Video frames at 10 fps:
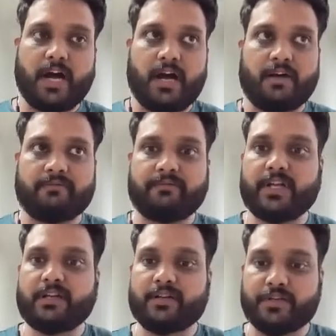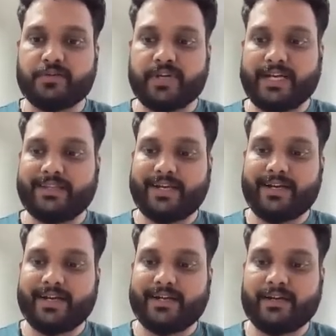after you get
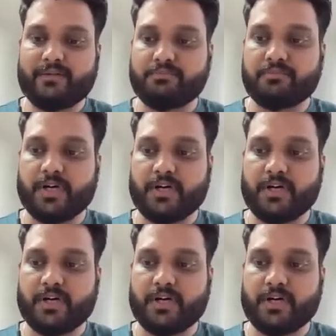that data,